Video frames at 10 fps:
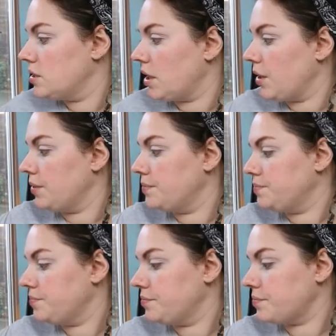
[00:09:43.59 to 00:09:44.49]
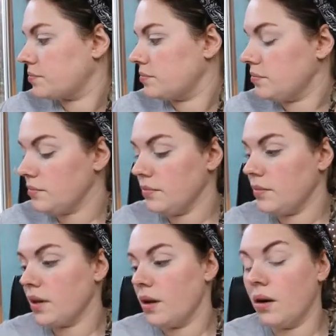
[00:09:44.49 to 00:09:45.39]
So
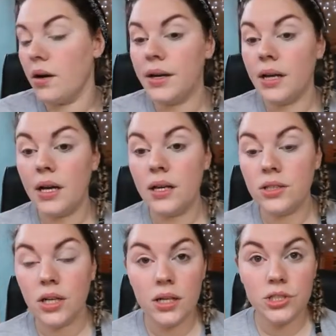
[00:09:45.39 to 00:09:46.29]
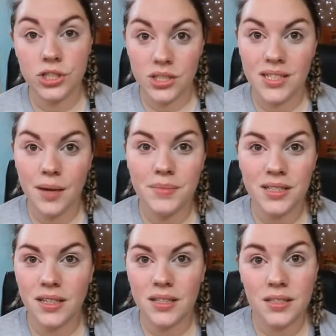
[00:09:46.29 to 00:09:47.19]
I just
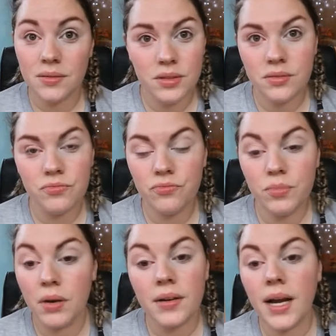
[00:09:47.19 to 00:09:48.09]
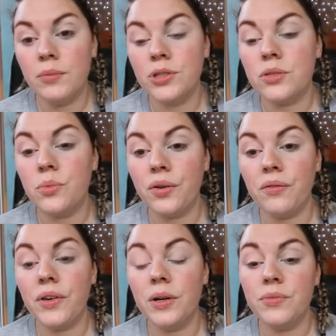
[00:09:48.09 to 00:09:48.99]
attempted this and my camera just
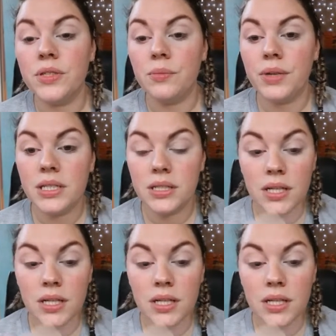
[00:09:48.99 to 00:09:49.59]
wouldn't film for some reason.